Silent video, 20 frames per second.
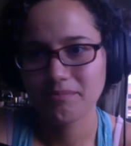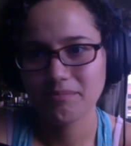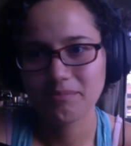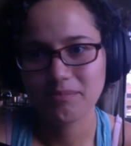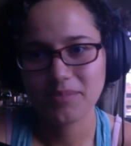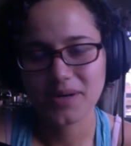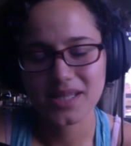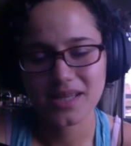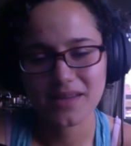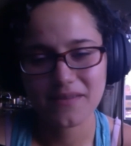
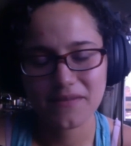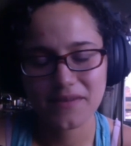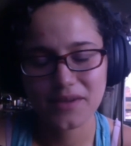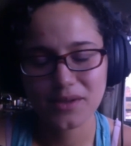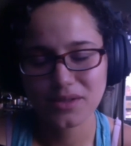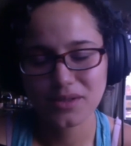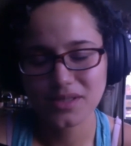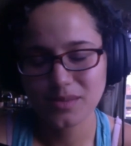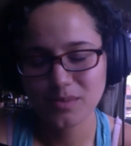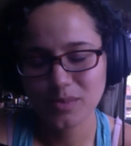but it
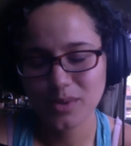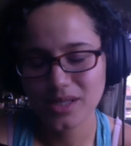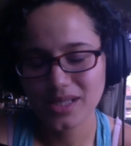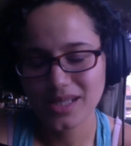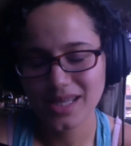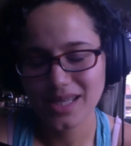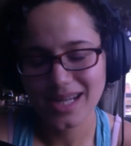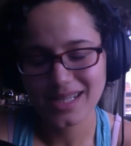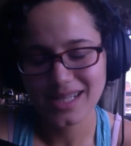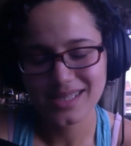feels
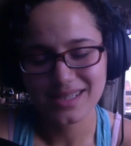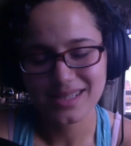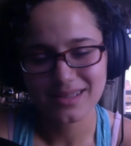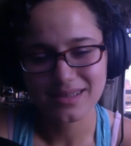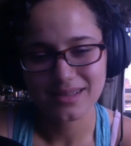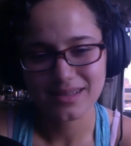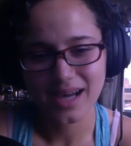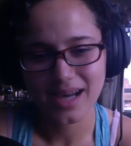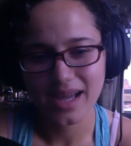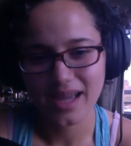pretty ideal.
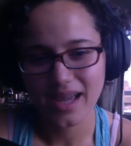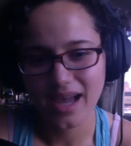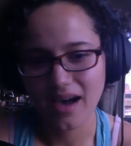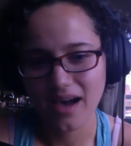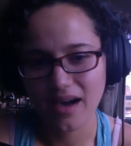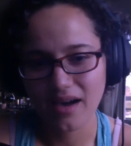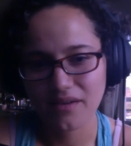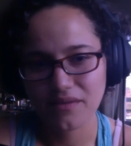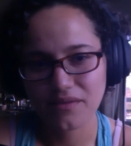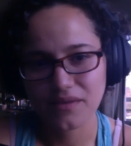I
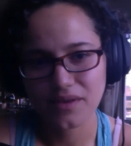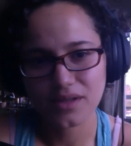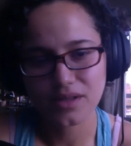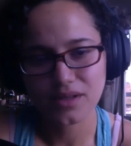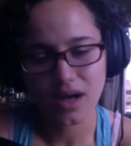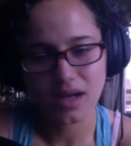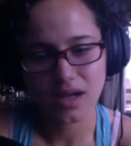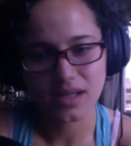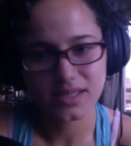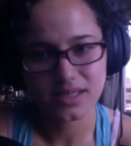have an
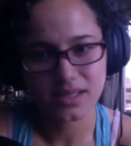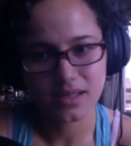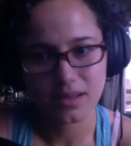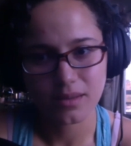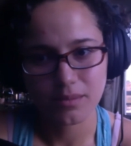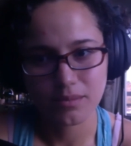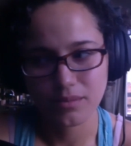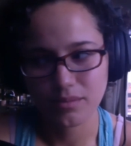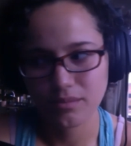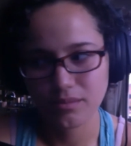
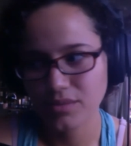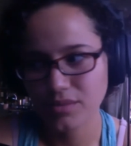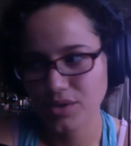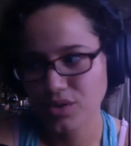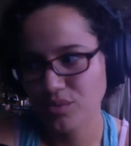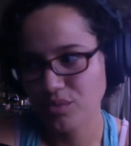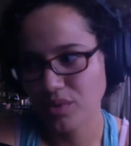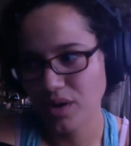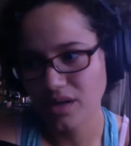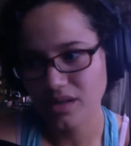awesome
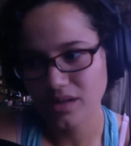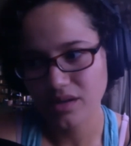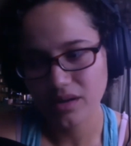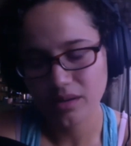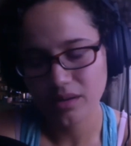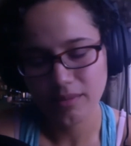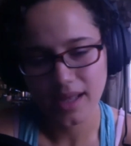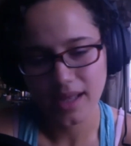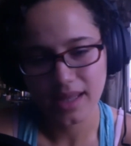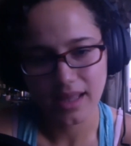new partner
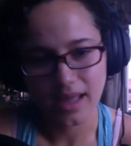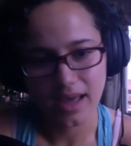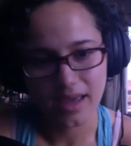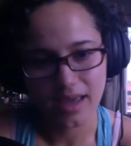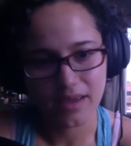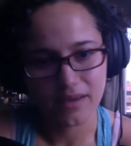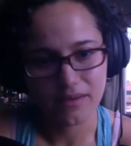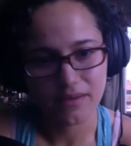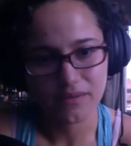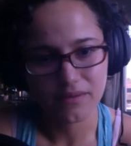in my
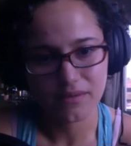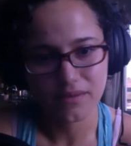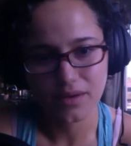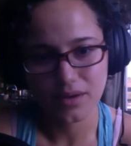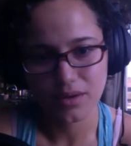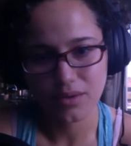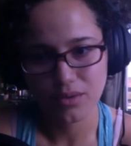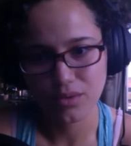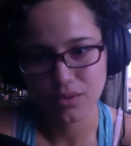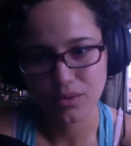life
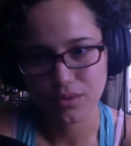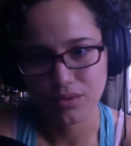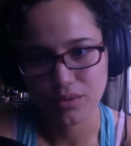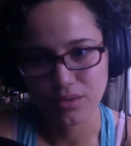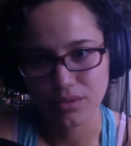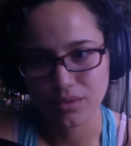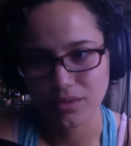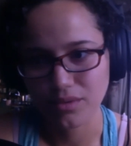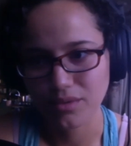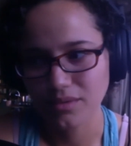
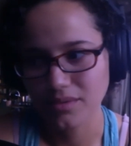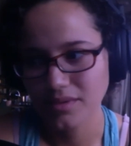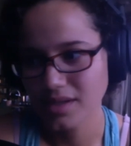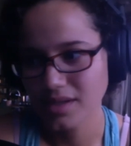who